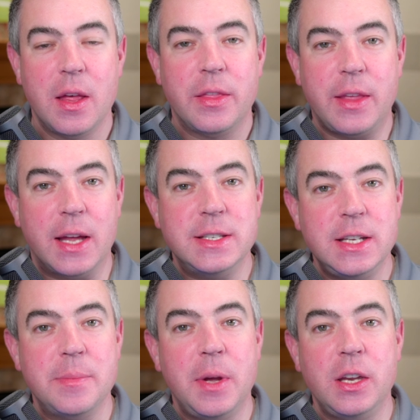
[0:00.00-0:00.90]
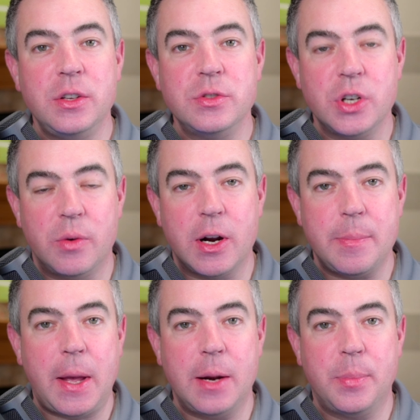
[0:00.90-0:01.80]
The idea being you don't want to
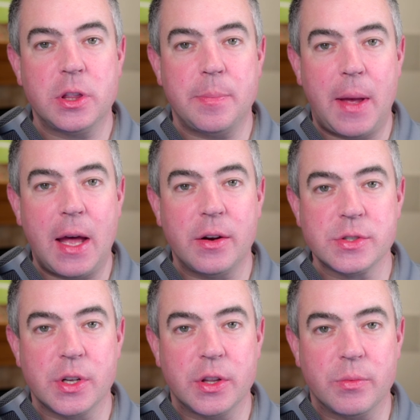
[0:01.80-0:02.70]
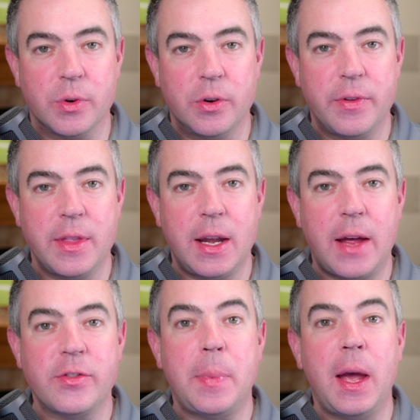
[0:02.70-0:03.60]
pay to put the panels on the roof and then
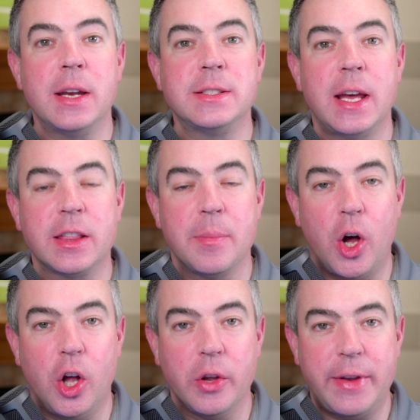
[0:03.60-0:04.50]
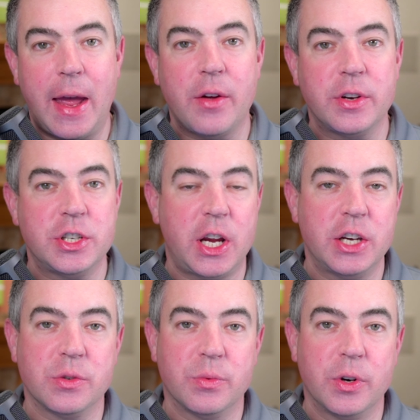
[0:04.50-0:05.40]
have to pay to take them all down to
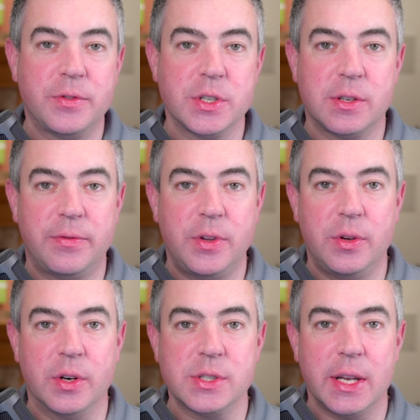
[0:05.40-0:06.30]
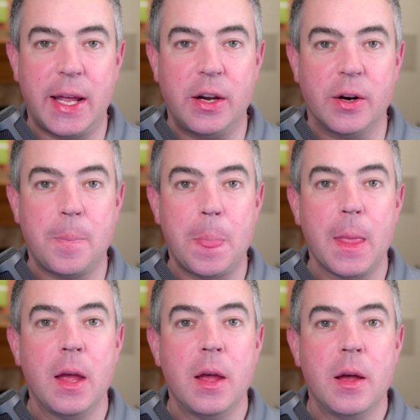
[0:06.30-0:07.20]
change a roof just a few years later.
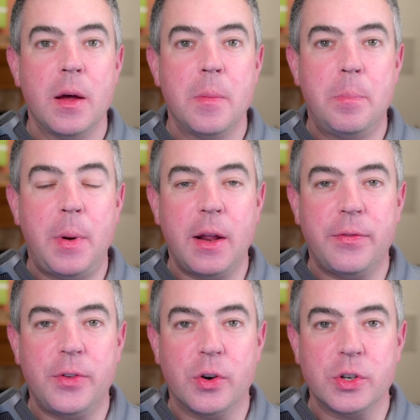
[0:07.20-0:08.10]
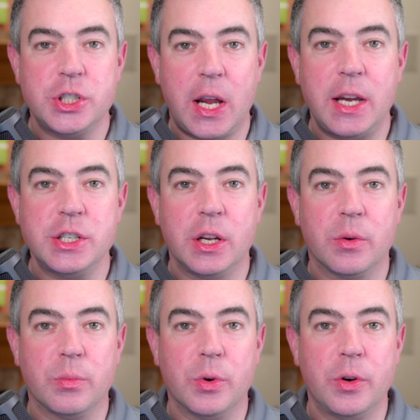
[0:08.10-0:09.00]
But if you're changing
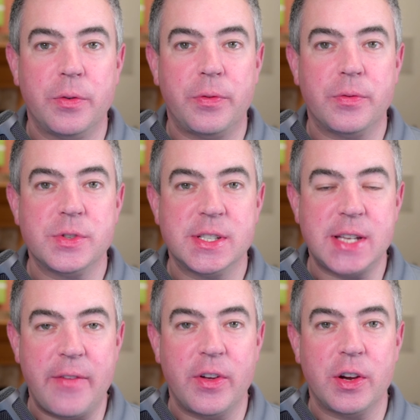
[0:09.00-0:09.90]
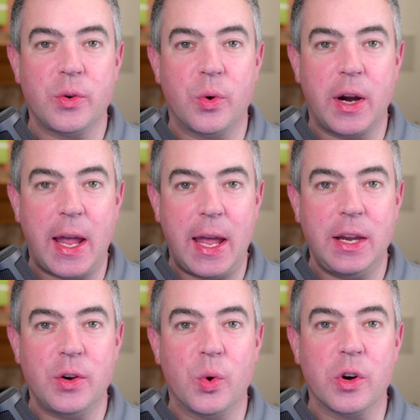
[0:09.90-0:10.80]
a roof 7 or
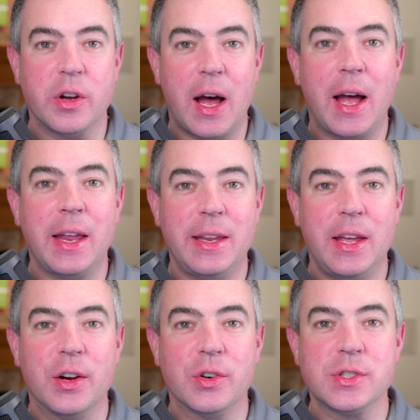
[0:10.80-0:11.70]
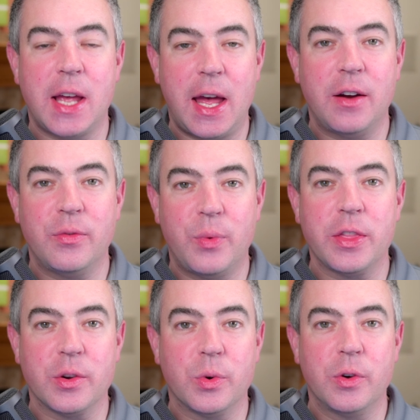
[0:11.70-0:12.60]
8 or 9 years ahead of
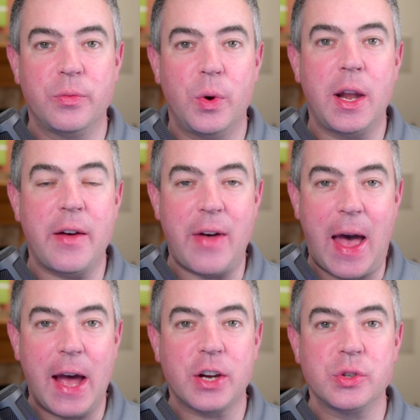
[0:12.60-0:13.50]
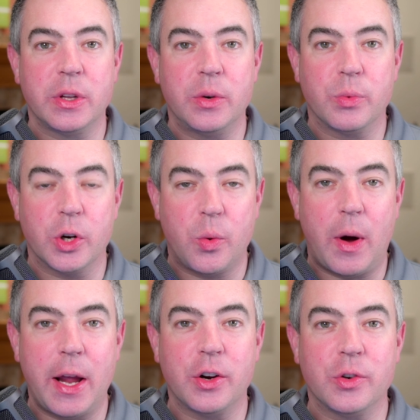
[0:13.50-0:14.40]
when the roof would have actually
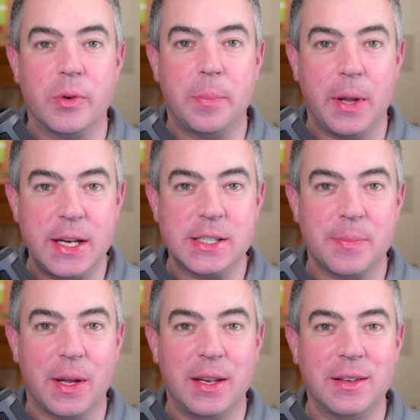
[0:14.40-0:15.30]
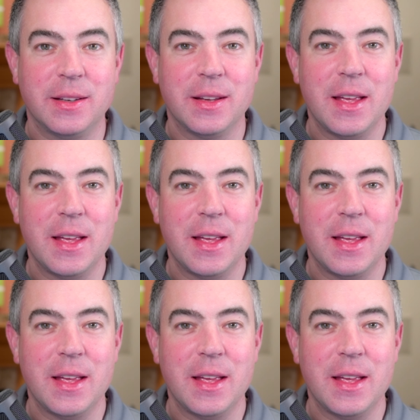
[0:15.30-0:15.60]
required replacement,